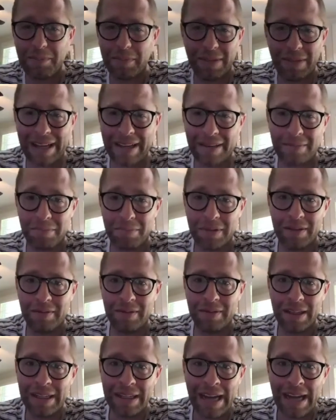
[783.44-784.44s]
like
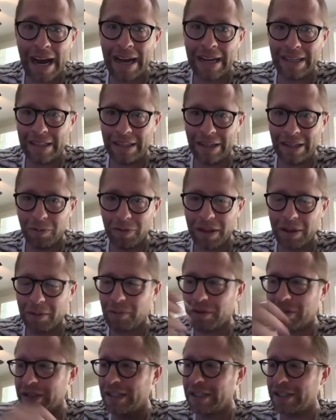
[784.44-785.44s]
at night, you know, when they
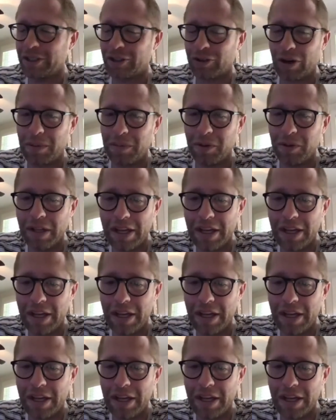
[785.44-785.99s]
wouldn't get in trouble,